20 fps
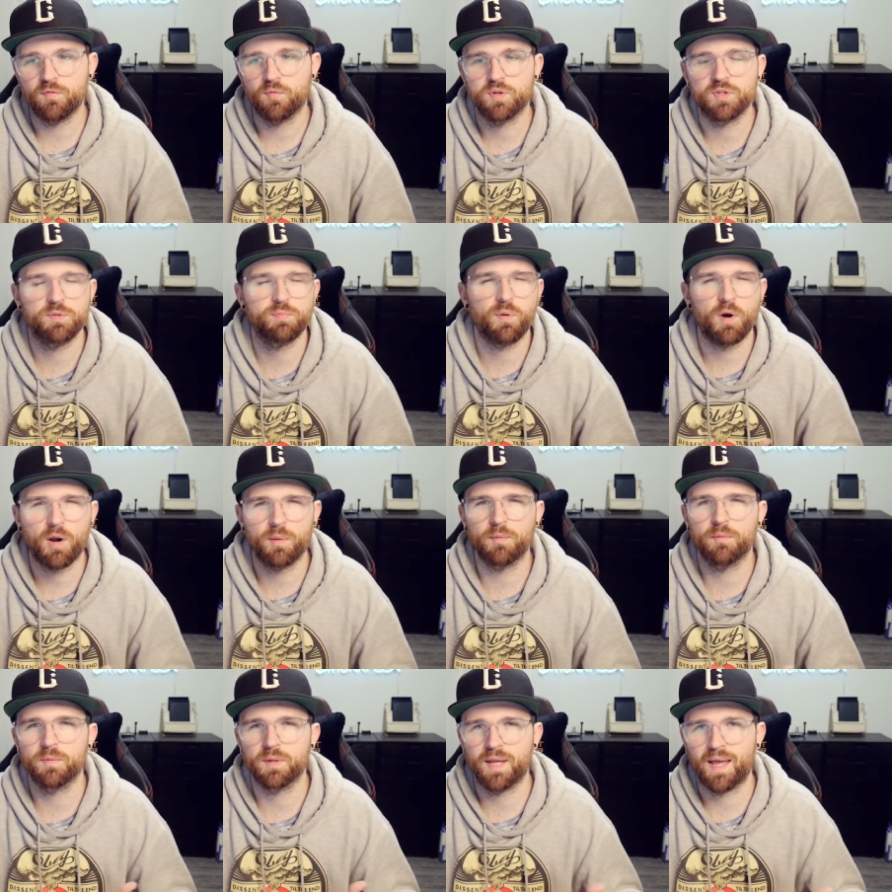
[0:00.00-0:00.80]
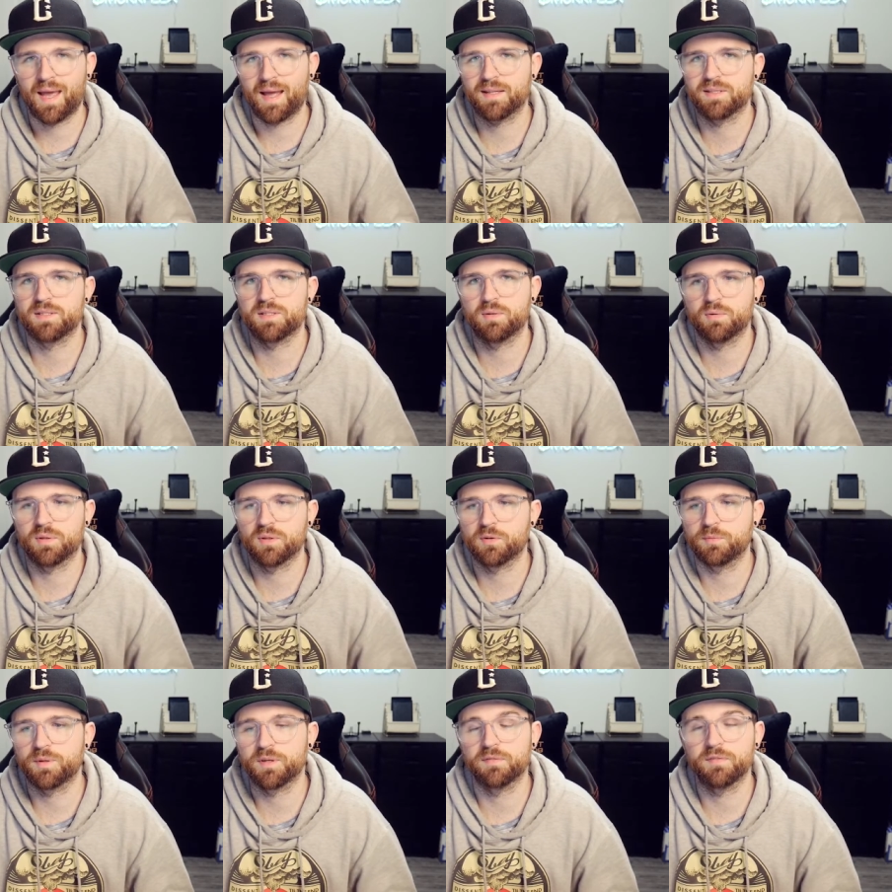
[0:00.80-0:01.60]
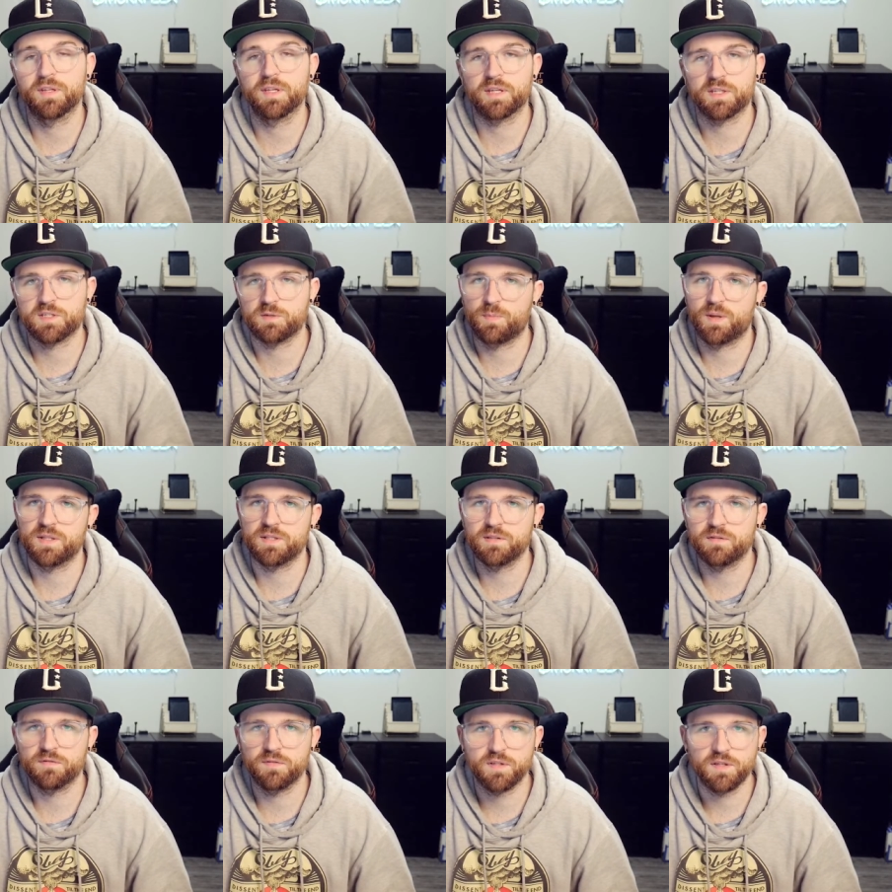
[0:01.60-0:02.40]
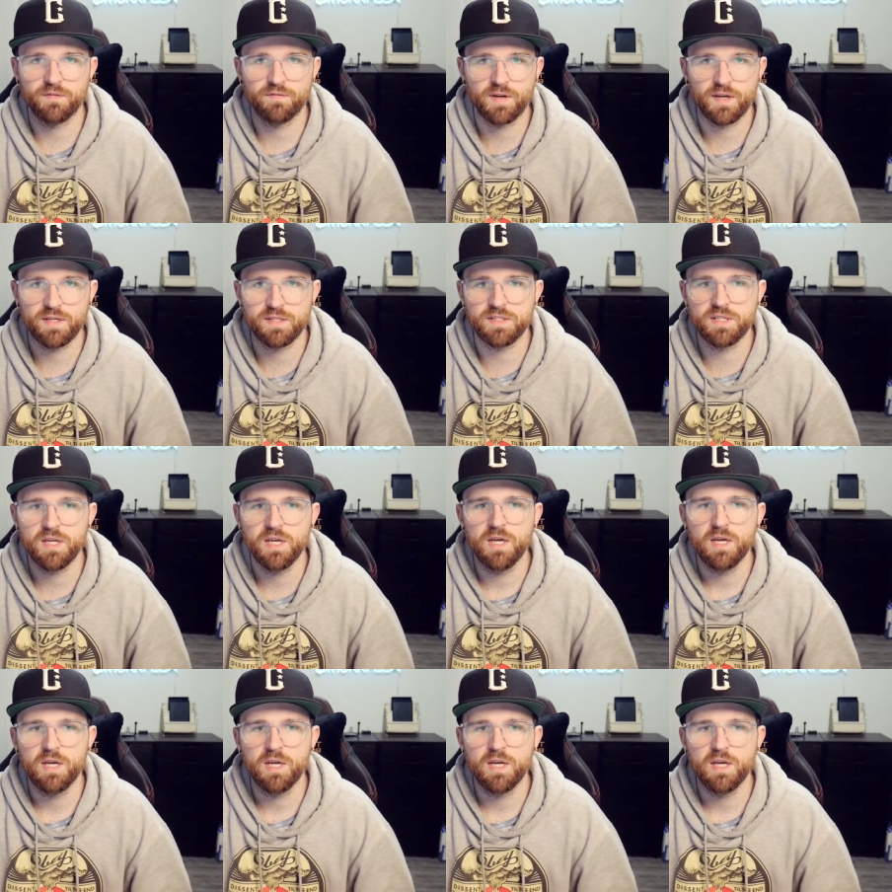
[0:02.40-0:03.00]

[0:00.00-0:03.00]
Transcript: which probably adds to a little bit of the expense of the device,